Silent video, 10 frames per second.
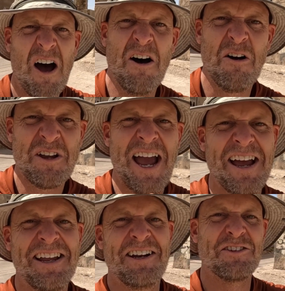Okay,
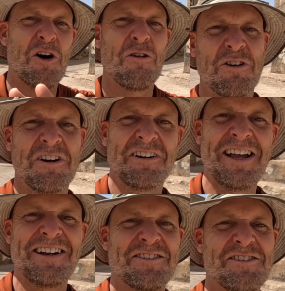it is over.
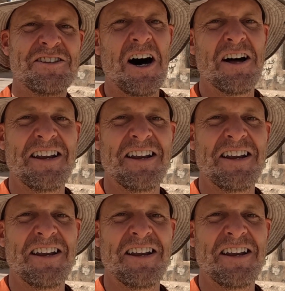It is done.